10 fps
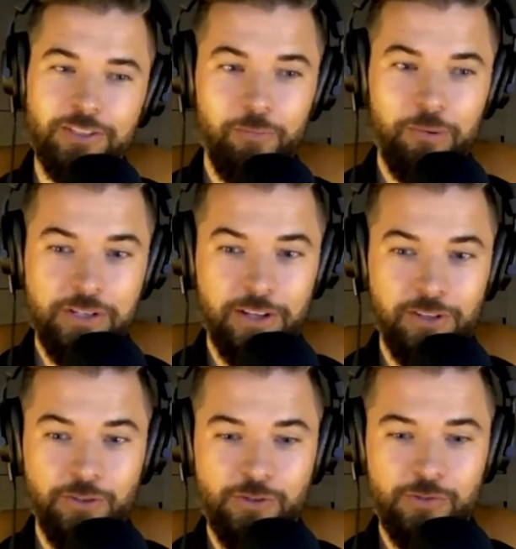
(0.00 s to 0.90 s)
I
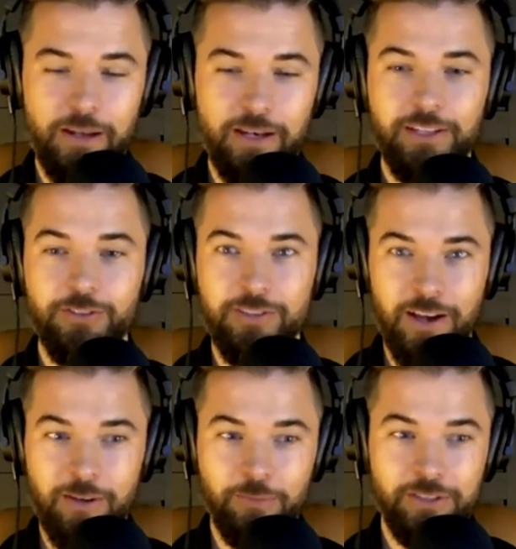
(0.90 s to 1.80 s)
appreciate you spending your
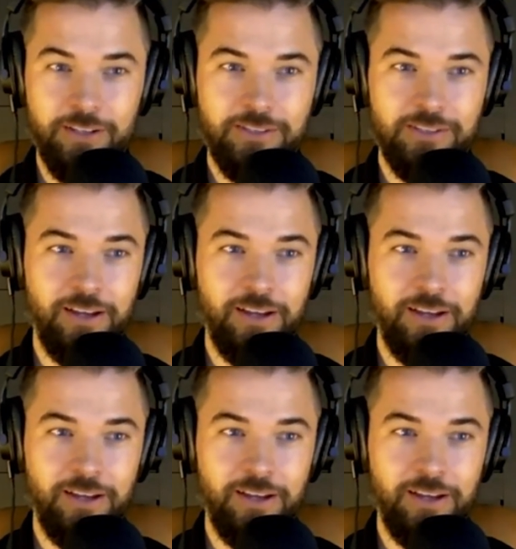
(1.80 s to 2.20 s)
time with us.